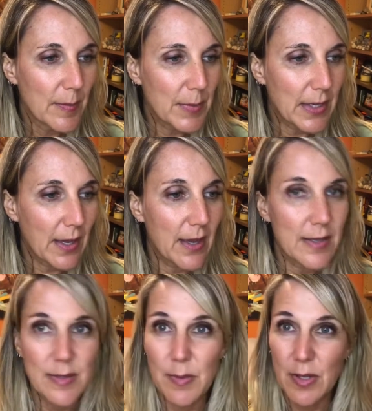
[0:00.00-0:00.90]

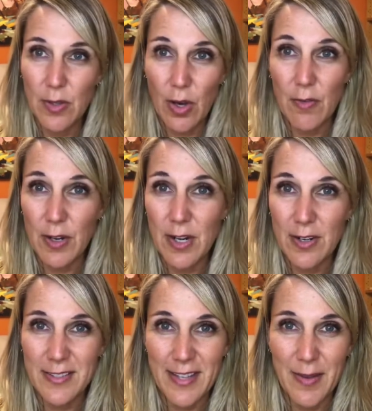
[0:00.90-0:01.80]
because I'm going to look over here
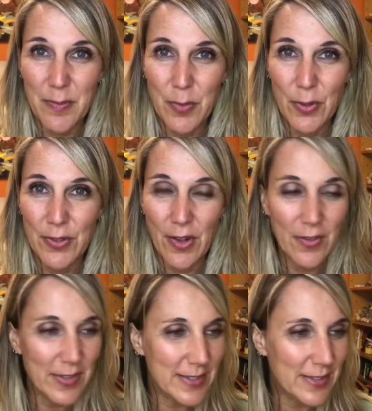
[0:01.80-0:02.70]
because I pulled all
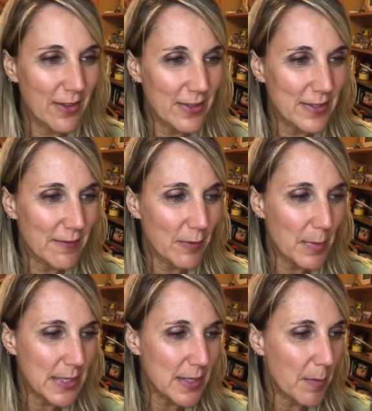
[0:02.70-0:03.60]
this
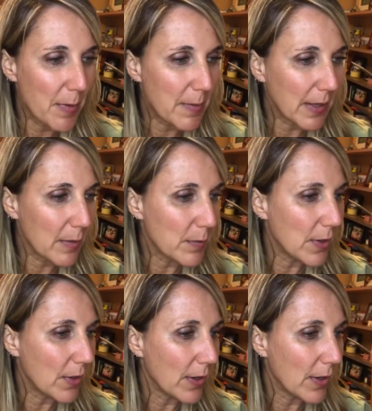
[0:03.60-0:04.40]
information up on my computer.